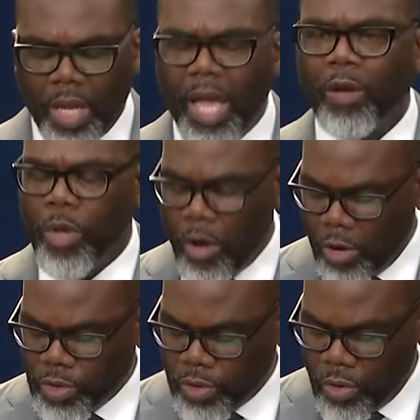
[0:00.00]
And we
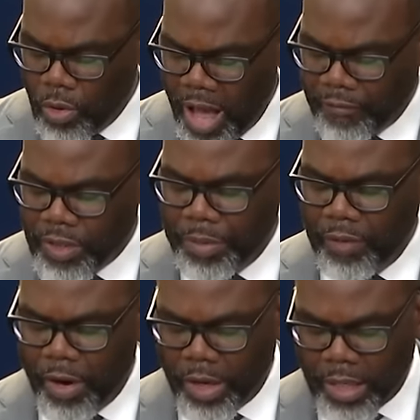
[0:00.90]
also have to be
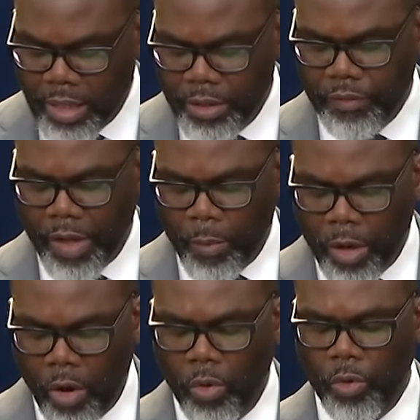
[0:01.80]
very clear that we
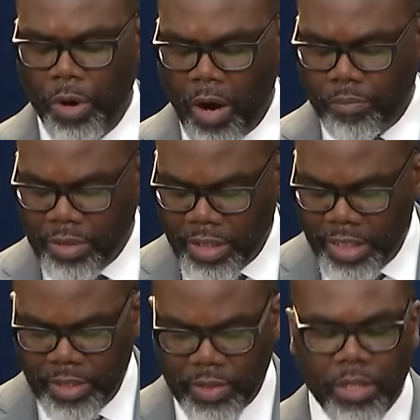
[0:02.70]
hold our
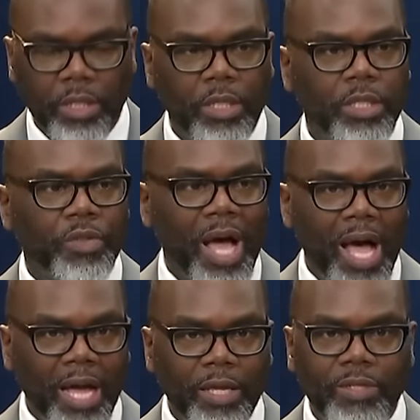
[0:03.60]
police to the
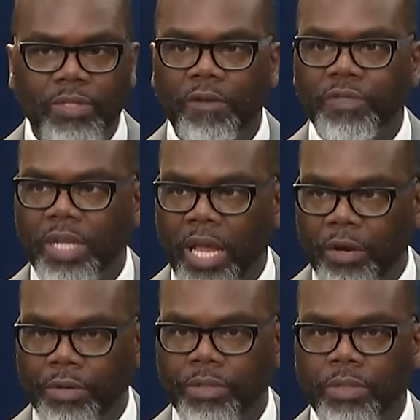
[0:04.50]
highest of
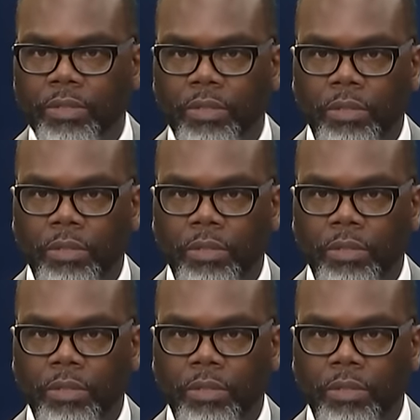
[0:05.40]
standards.